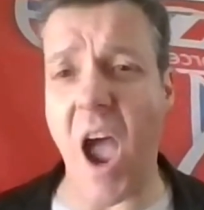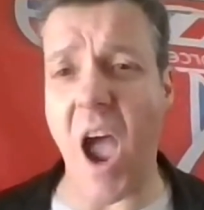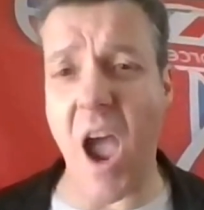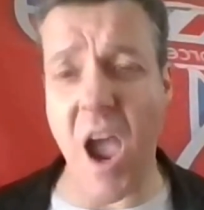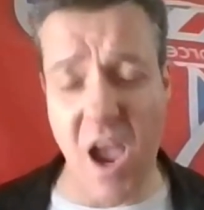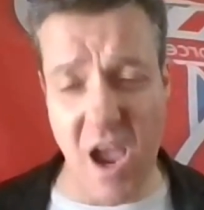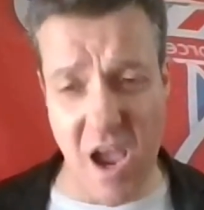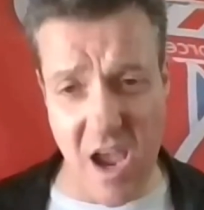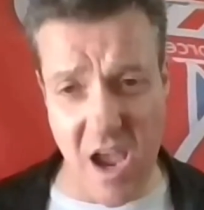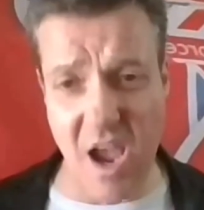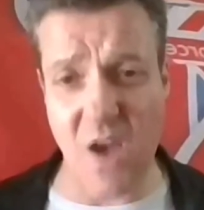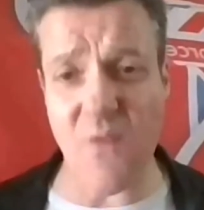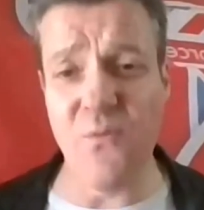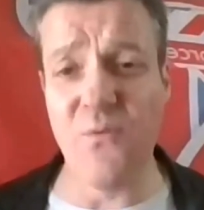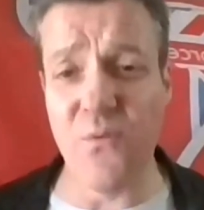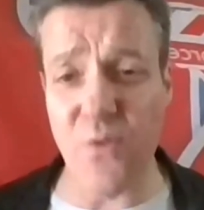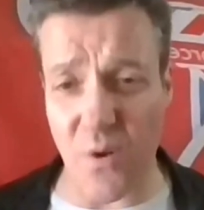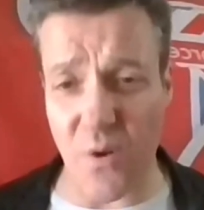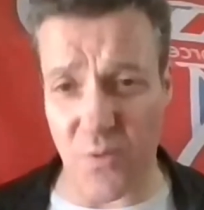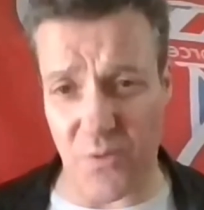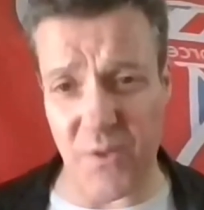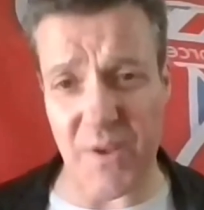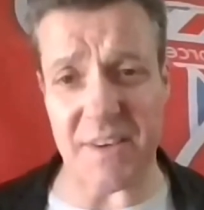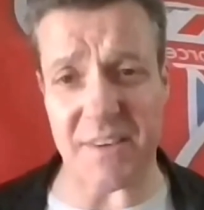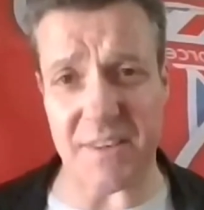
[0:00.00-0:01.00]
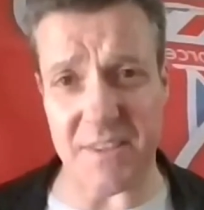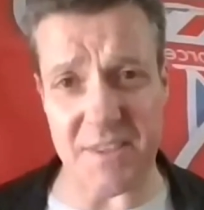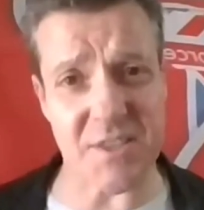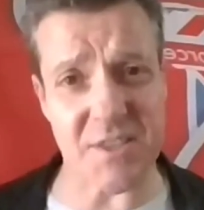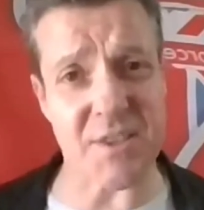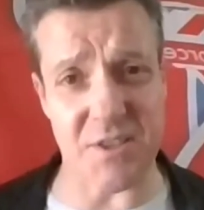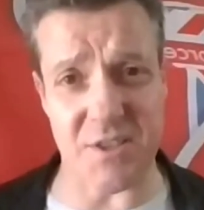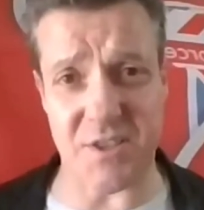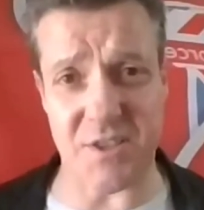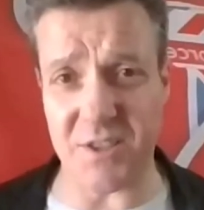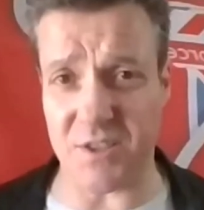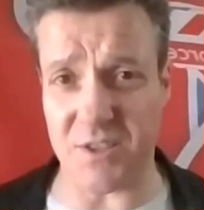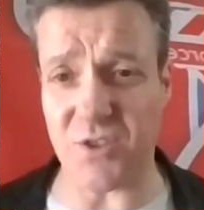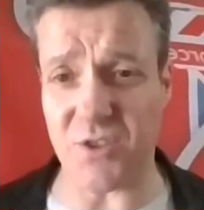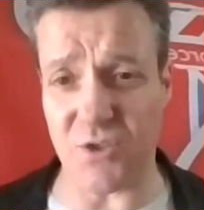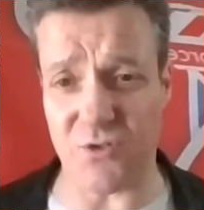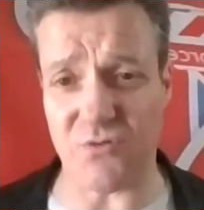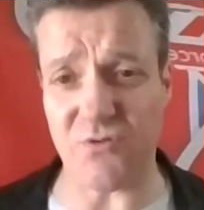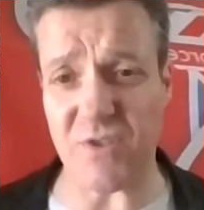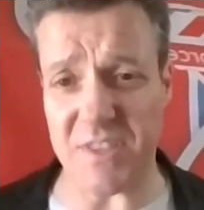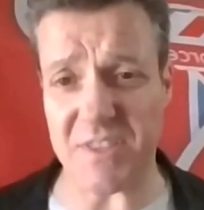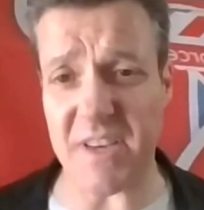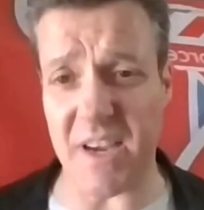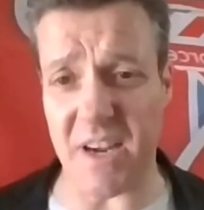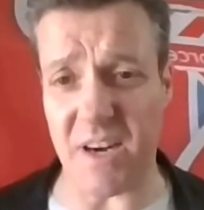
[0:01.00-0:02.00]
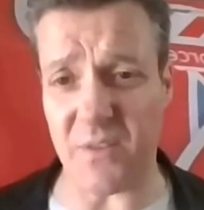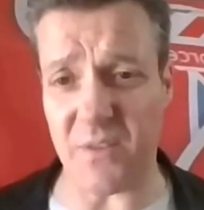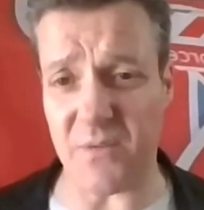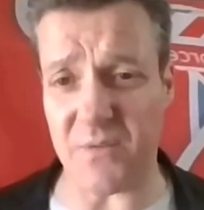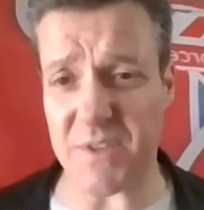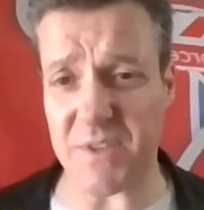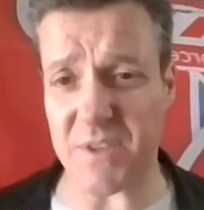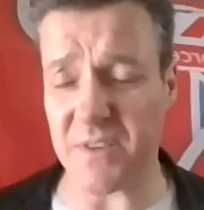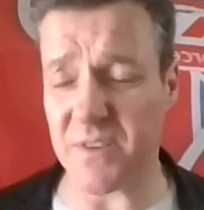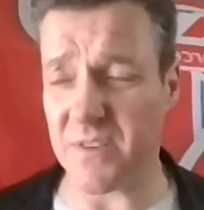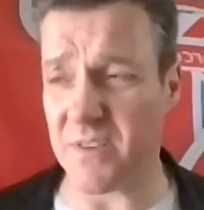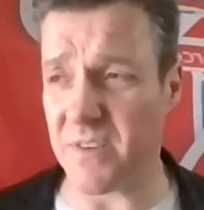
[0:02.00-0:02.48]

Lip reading: everything is considered reserved.